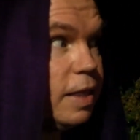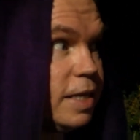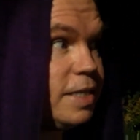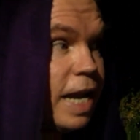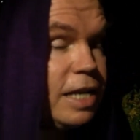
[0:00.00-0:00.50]

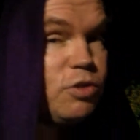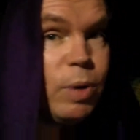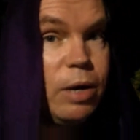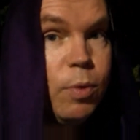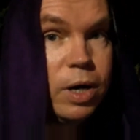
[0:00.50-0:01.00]
This next
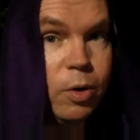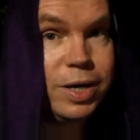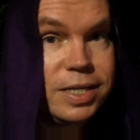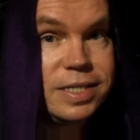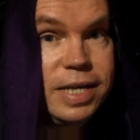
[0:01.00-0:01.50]
week we're going
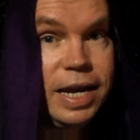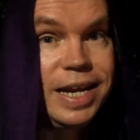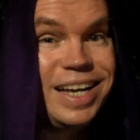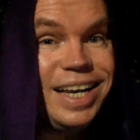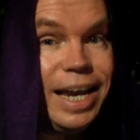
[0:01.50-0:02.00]
to
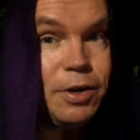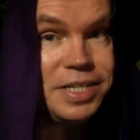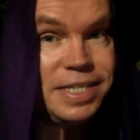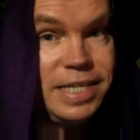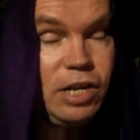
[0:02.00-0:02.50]
study
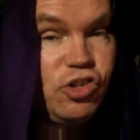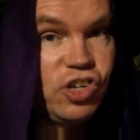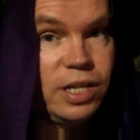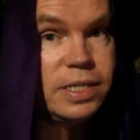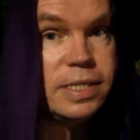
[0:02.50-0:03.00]

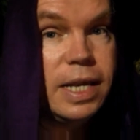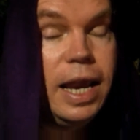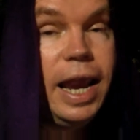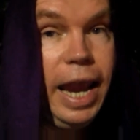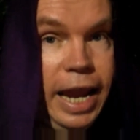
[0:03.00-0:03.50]
clairsentience,
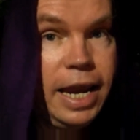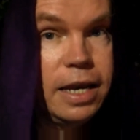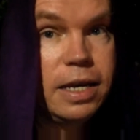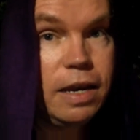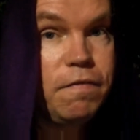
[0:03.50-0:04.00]

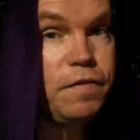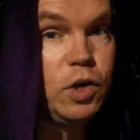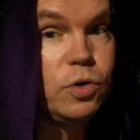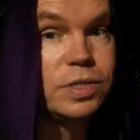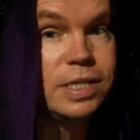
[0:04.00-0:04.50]
and
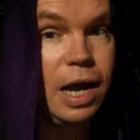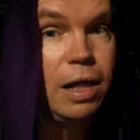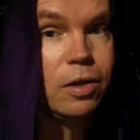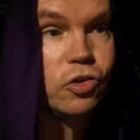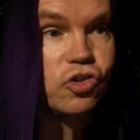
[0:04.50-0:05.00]
infused
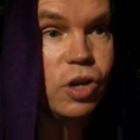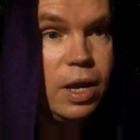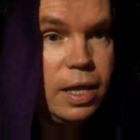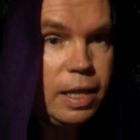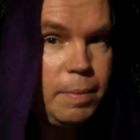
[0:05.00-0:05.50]
knowledge.
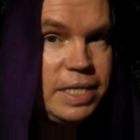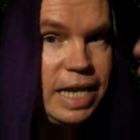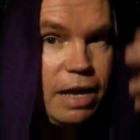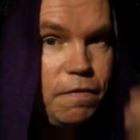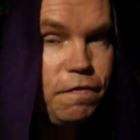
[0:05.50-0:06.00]
That means
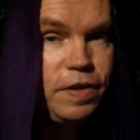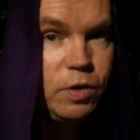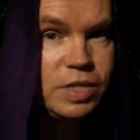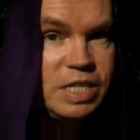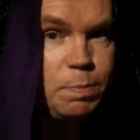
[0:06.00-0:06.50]
how to
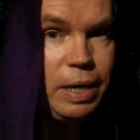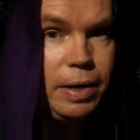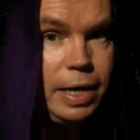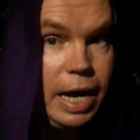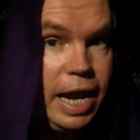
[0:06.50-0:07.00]
feel
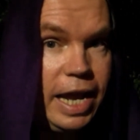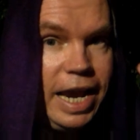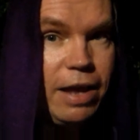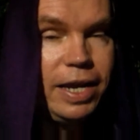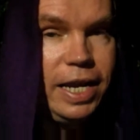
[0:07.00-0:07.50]
spirit and
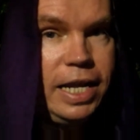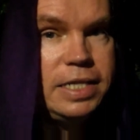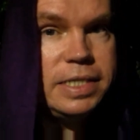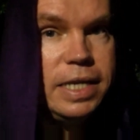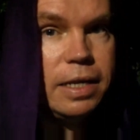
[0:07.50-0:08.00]
how to
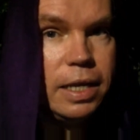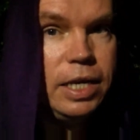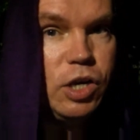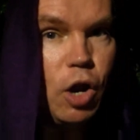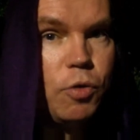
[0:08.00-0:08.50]

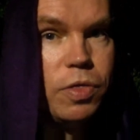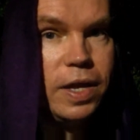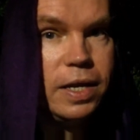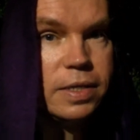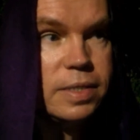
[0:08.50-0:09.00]
instantly know
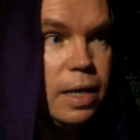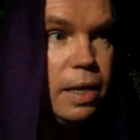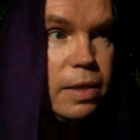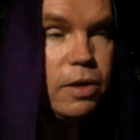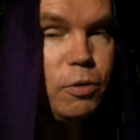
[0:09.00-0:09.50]
things
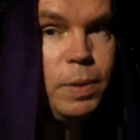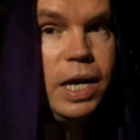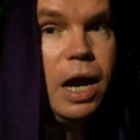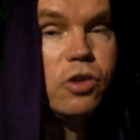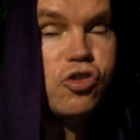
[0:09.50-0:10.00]
that are
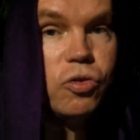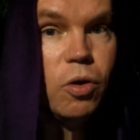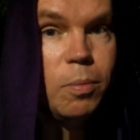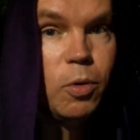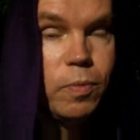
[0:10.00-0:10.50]
beyond your
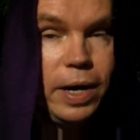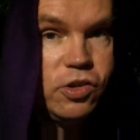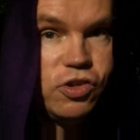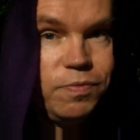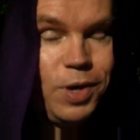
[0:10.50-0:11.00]
normal
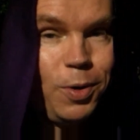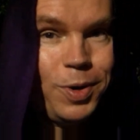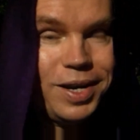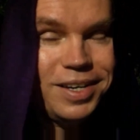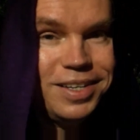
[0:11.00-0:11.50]
range of knowing.